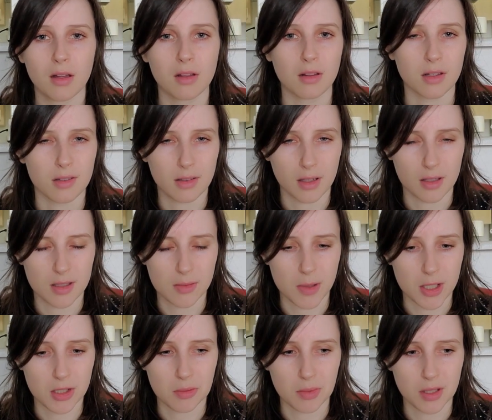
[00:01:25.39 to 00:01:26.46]
This can
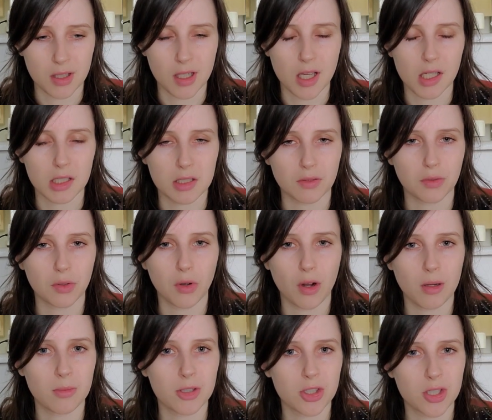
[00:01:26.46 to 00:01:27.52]
especially be the case if you got
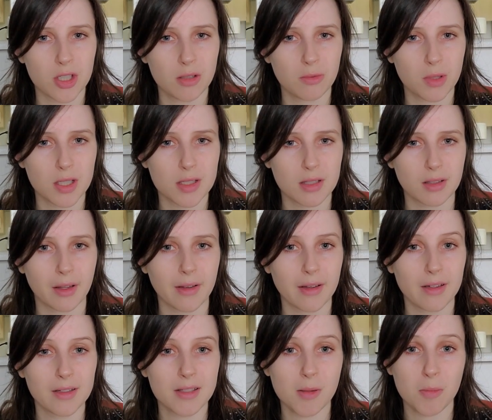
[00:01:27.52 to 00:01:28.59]
a machine recently
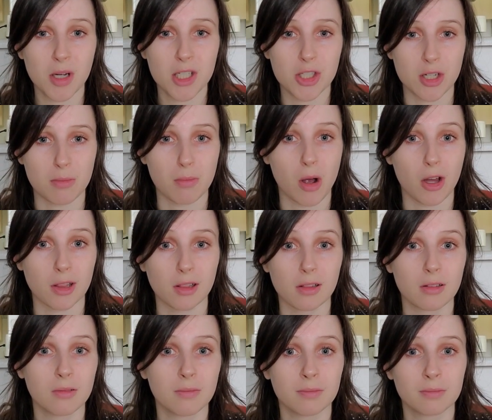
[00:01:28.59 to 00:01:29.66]
and it's a budget model.